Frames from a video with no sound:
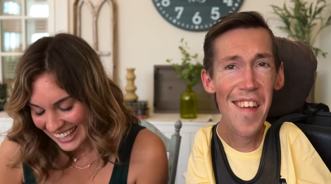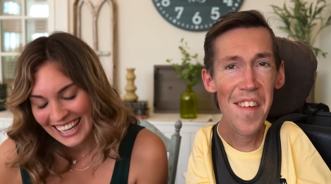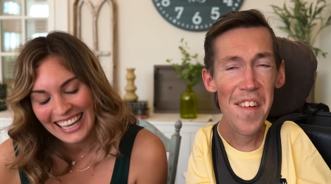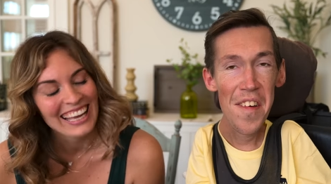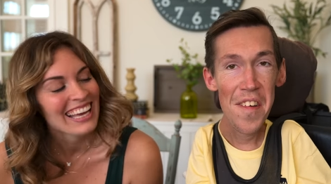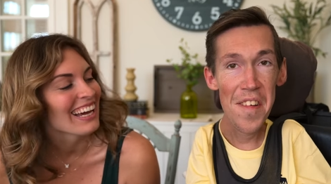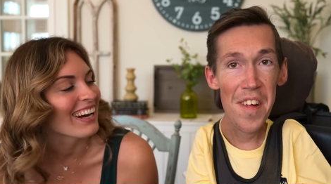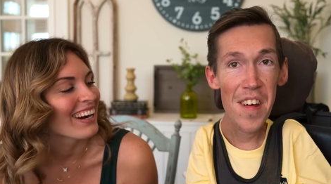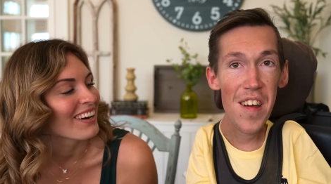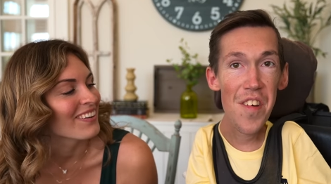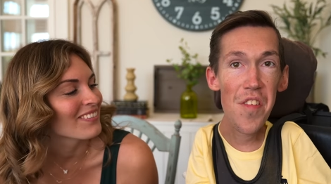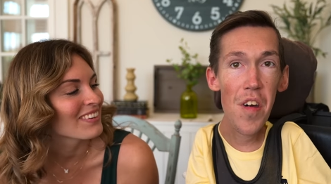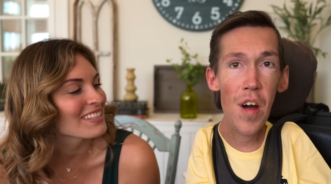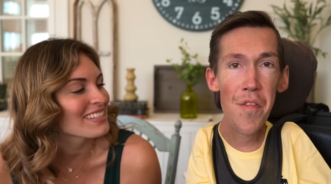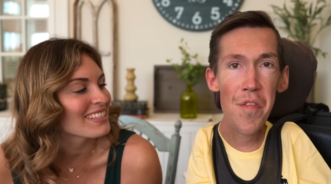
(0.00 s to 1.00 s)
Speaker 1: All right, His
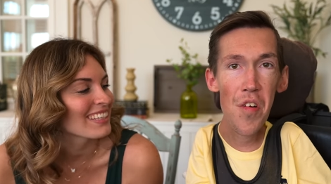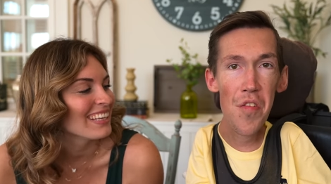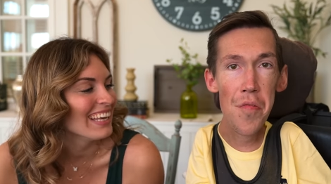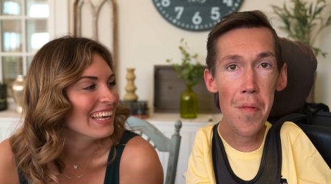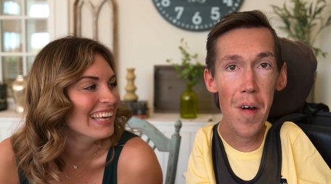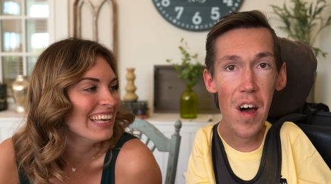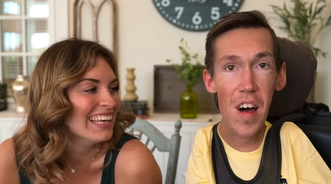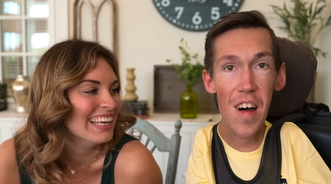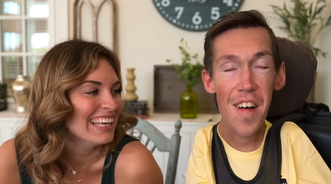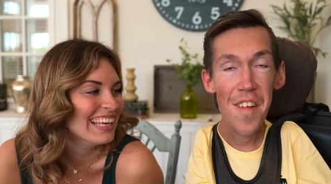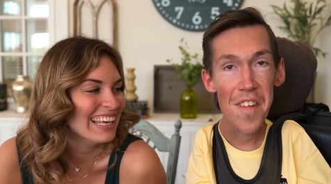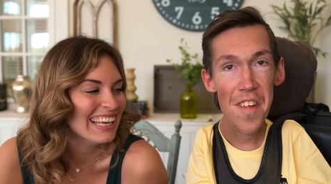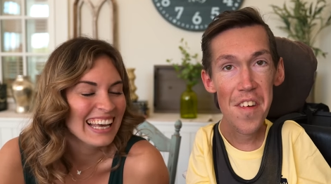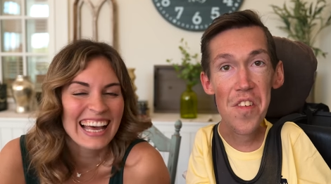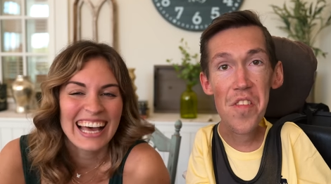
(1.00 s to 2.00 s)
arms are
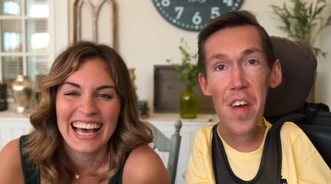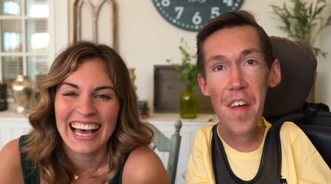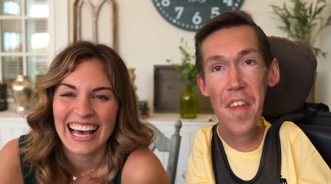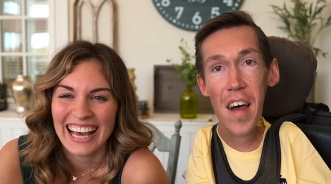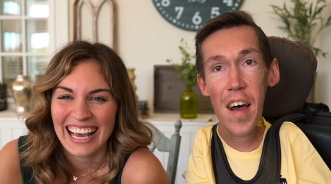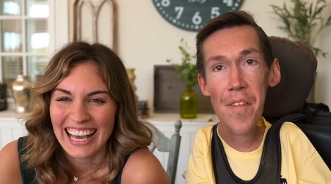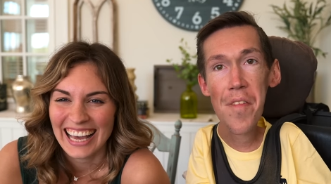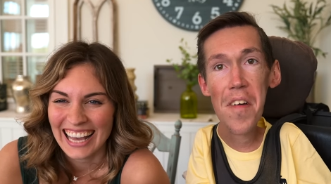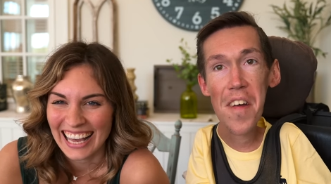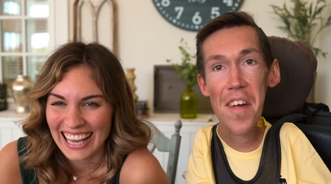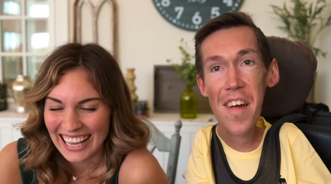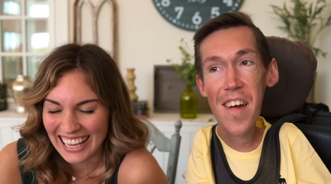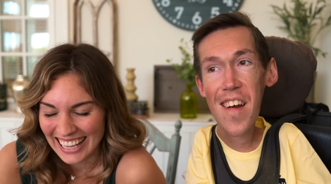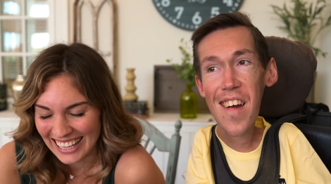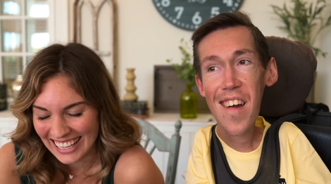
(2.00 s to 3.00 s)
small. He's unhappy.
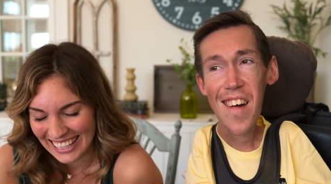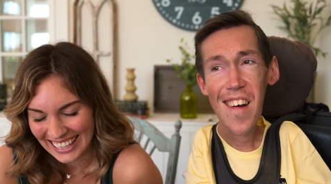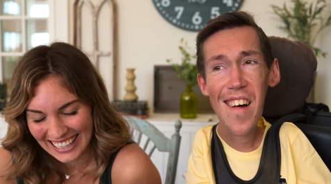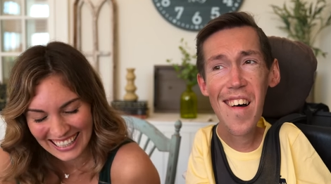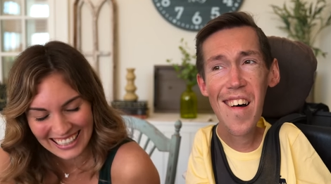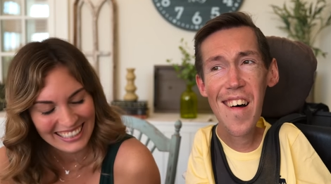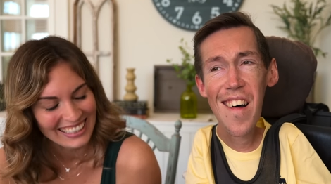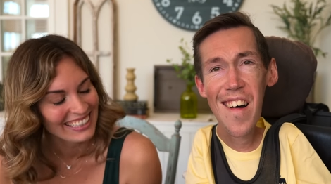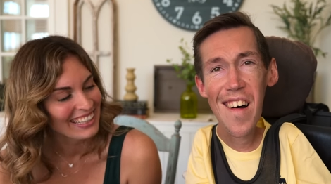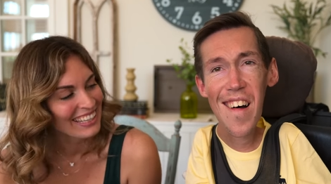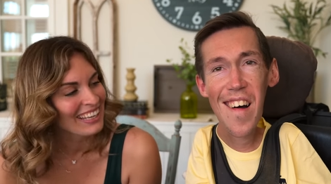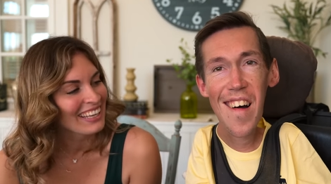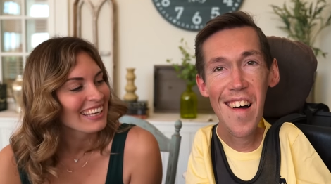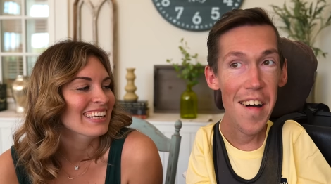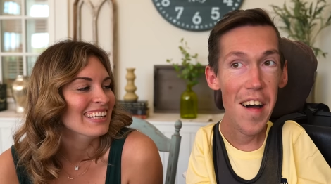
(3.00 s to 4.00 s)

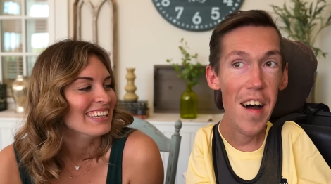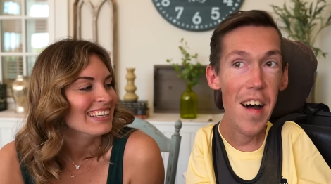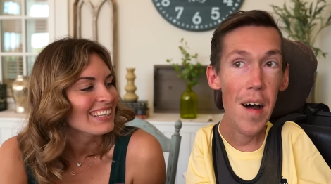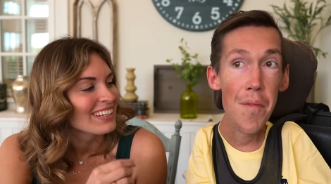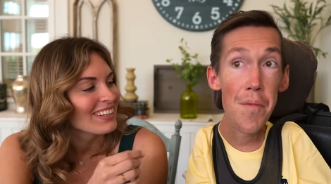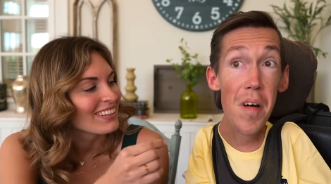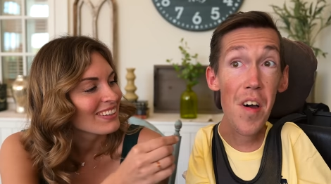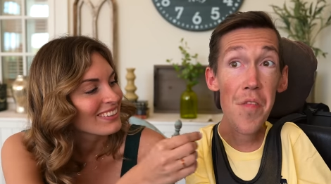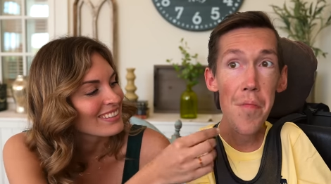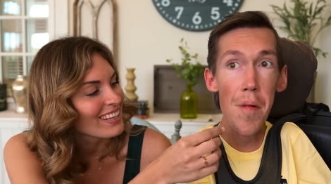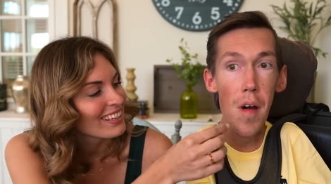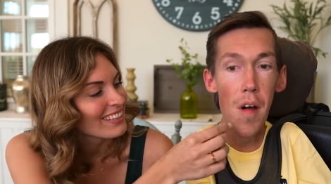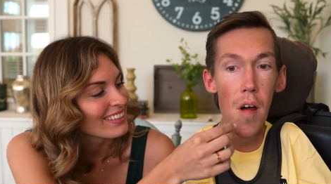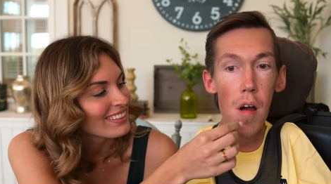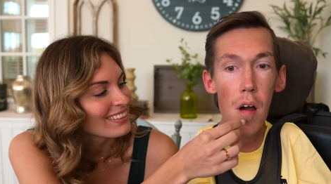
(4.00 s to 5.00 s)
Uh, best hold
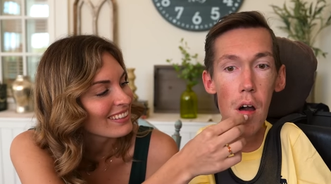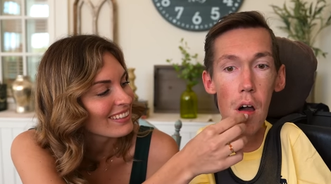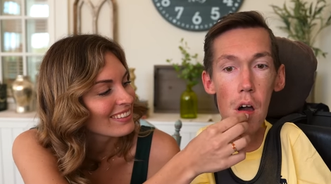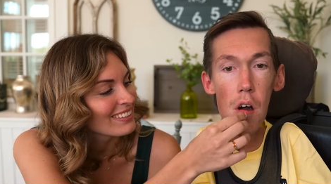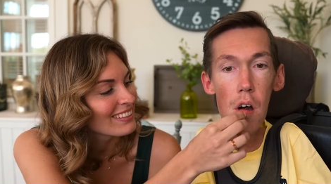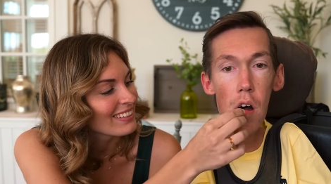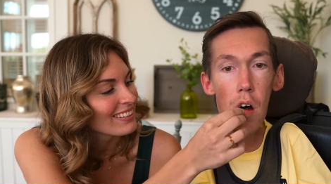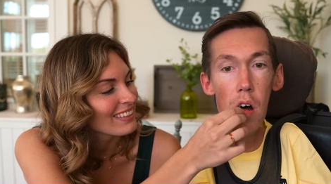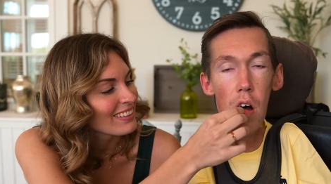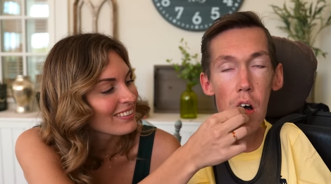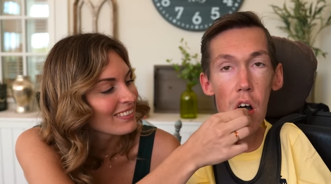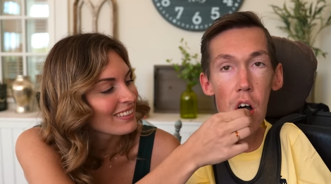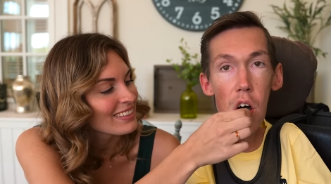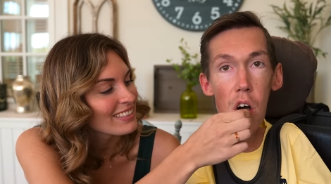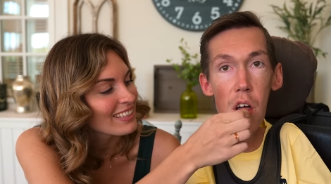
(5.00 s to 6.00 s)
part. On, hold on, hold on.
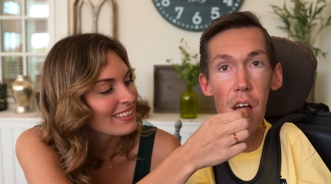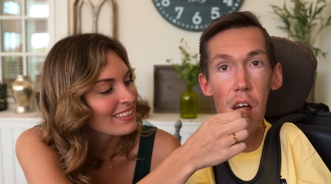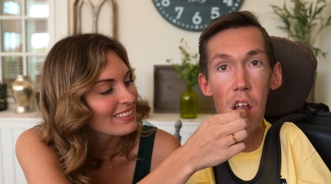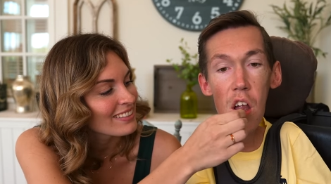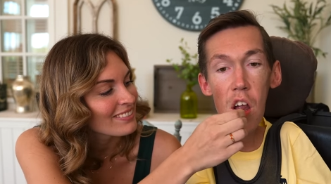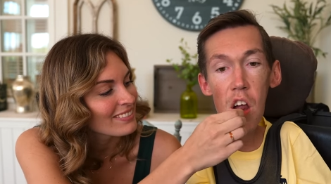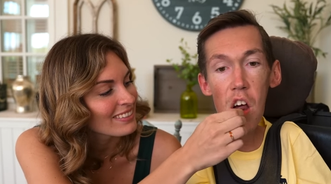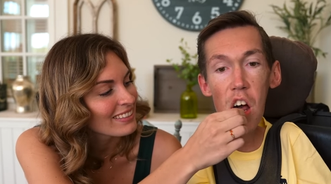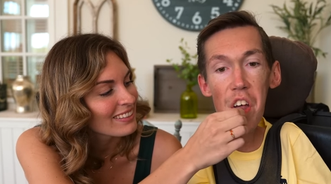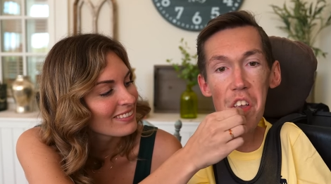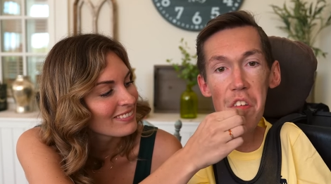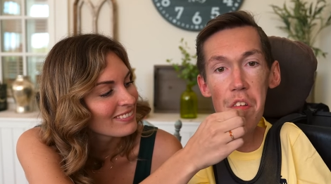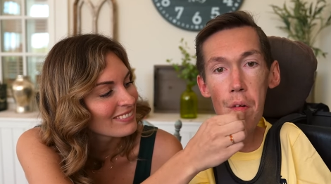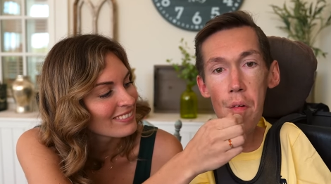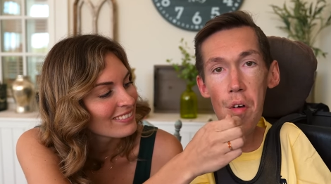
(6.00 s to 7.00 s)
Uh, get this up head. That's
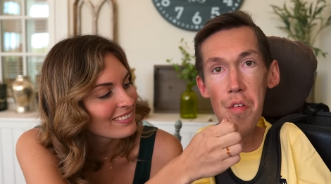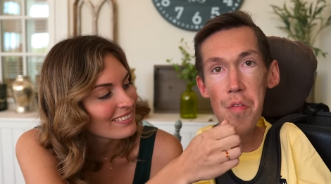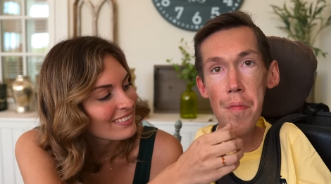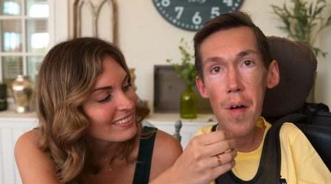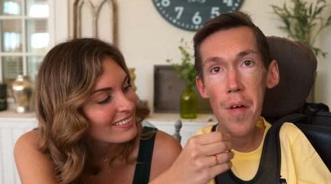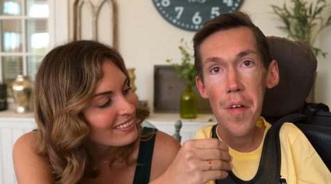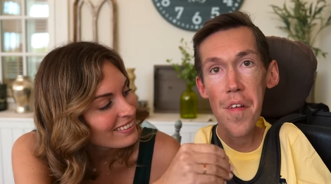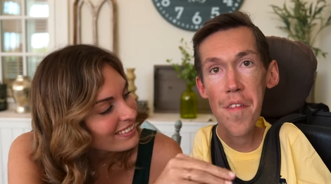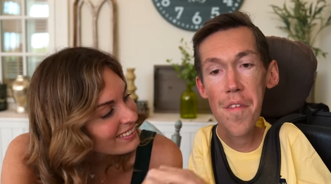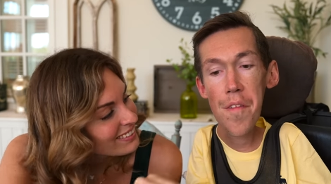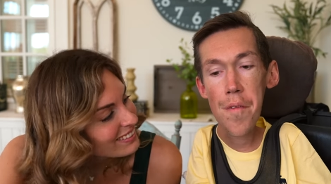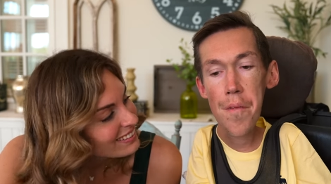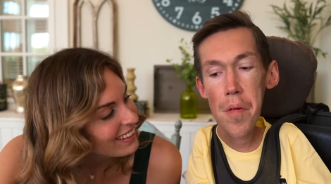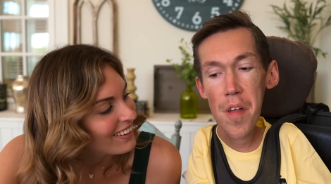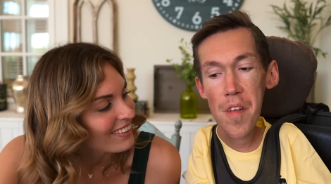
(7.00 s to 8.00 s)
the worst part.
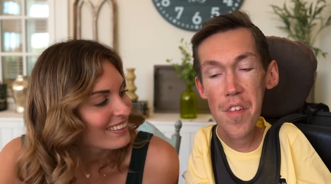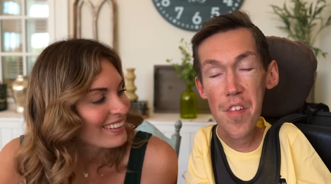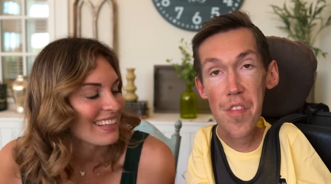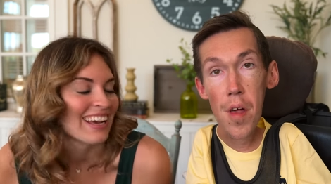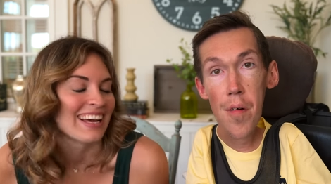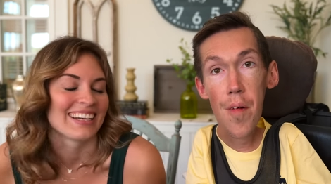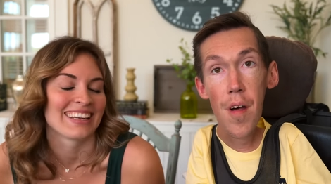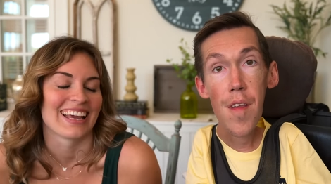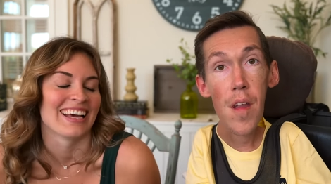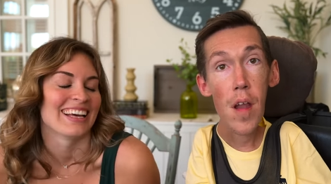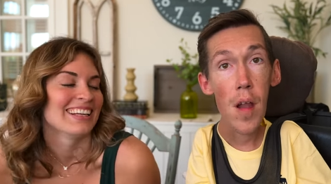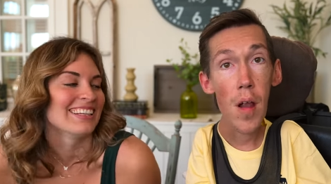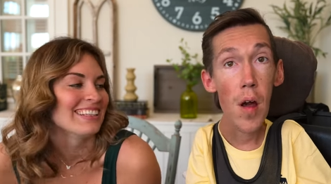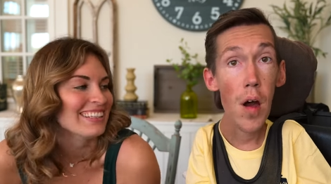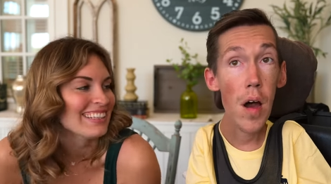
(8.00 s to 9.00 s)
No, go ahead, go
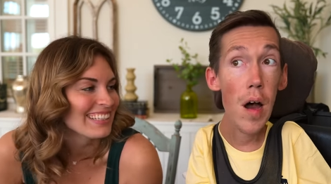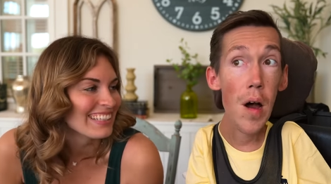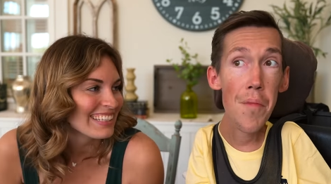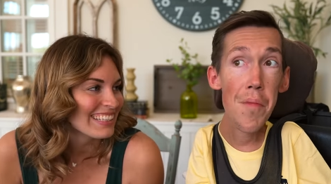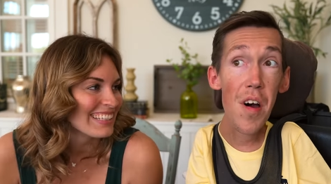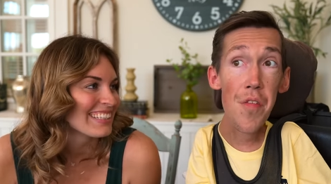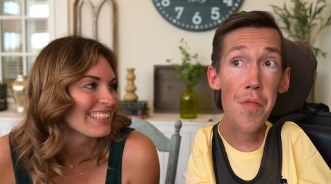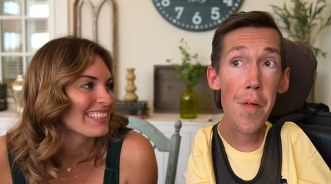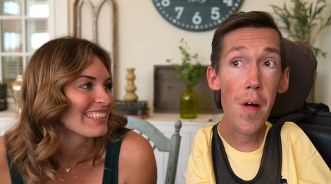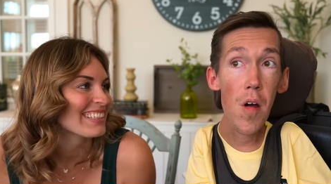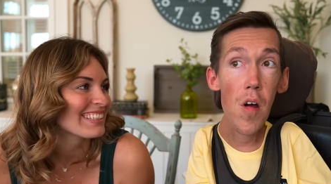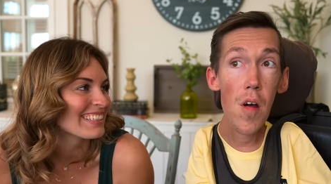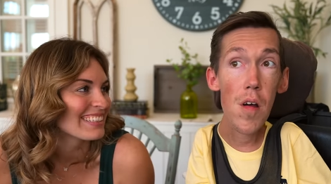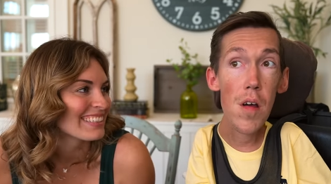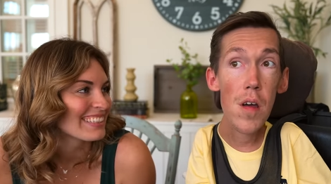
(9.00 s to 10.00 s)
ahead. Uh, best
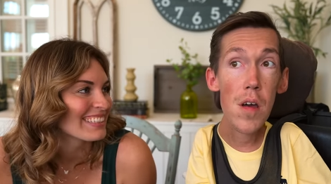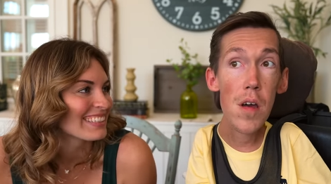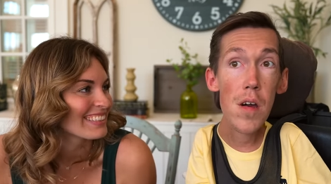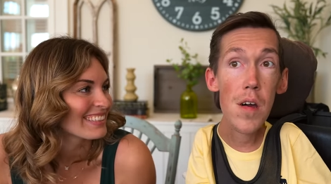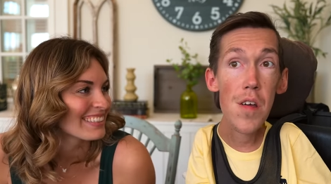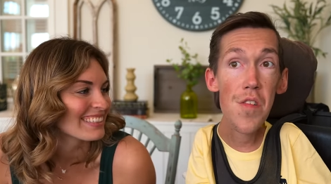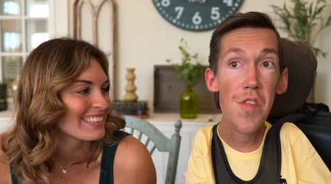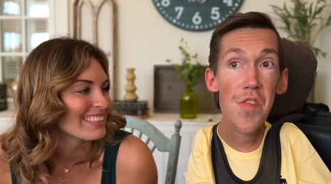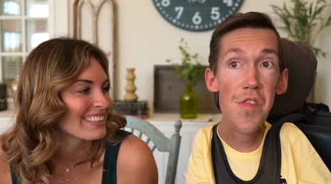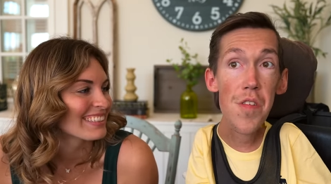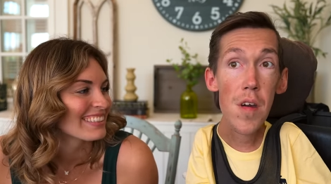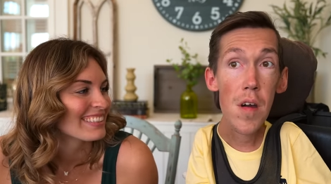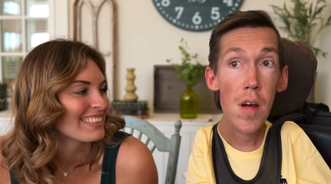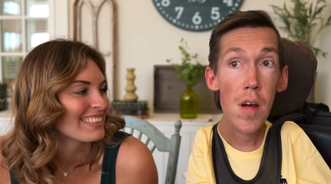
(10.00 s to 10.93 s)
part is